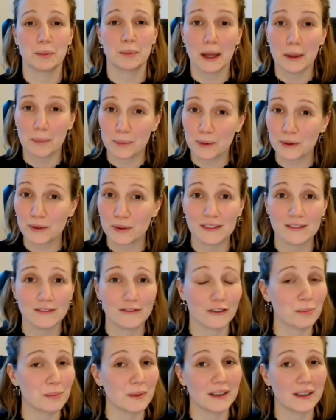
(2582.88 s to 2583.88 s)
people
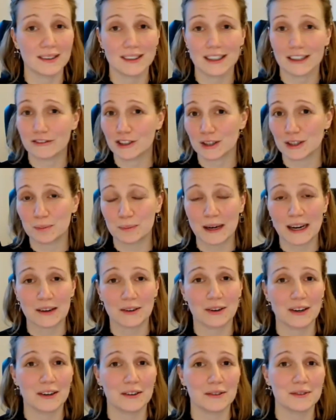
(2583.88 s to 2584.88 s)
from diverse
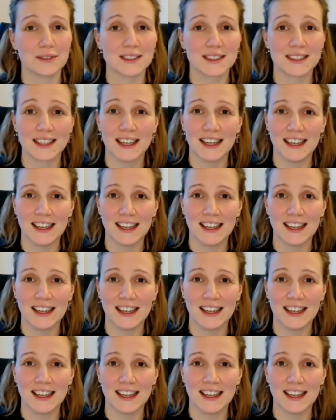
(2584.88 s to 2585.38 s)
backgrounds,